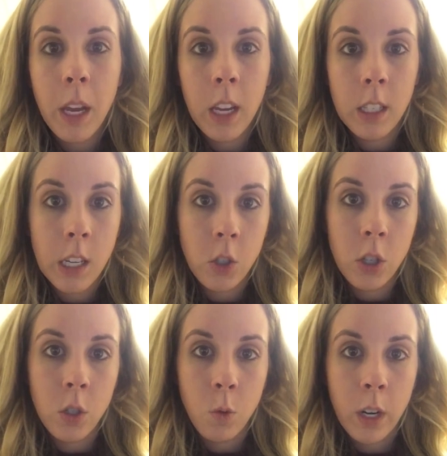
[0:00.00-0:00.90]
paying
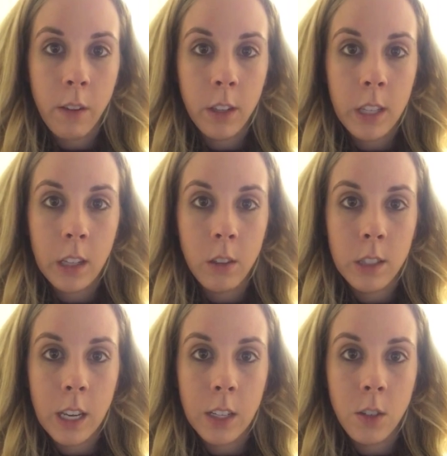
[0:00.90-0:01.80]
attention to what everything
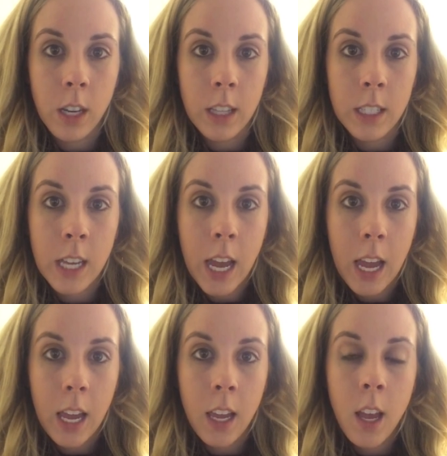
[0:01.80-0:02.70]
looks like during the
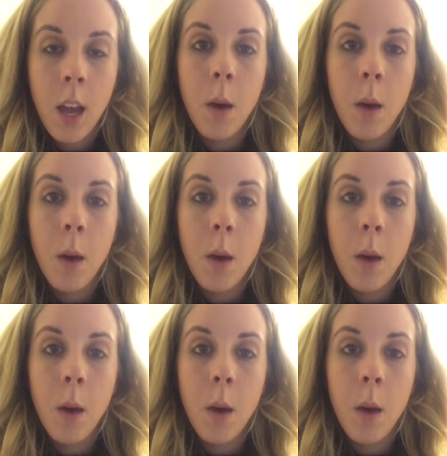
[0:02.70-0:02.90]
day,